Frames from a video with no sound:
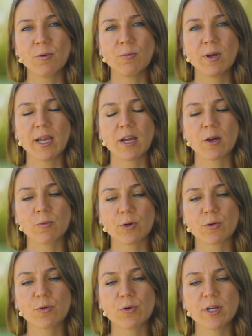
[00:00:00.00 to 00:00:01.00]
where
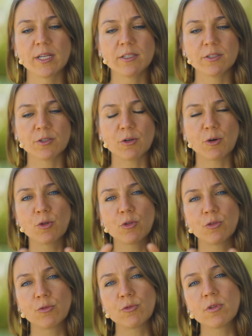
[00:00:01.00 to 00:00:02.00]
we're going to go
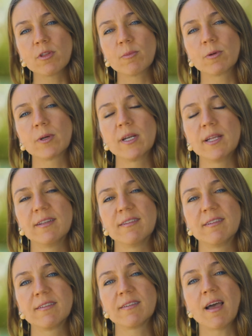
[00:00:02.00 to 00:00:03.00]
through the
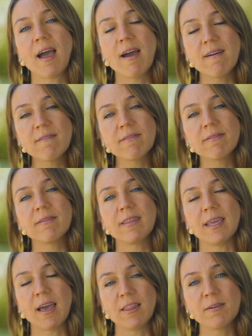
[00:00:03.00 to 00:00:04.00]
meridians of
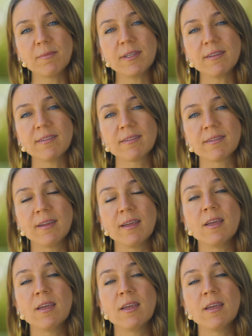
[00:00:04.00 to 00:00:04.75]
the elements.